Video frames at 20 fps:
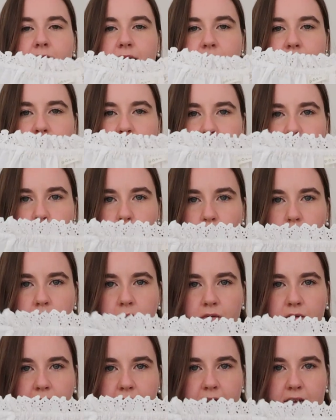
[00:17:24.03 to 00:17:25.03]
There's more
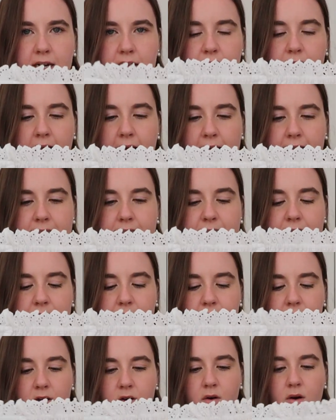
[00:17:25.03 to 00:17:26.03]
of like an
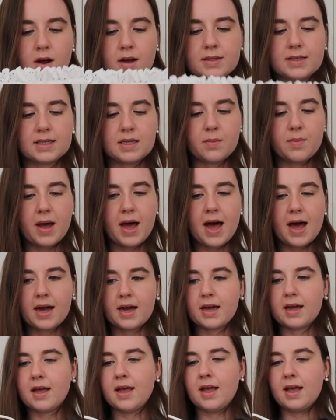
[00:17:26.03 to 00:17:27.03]
elastic across the back.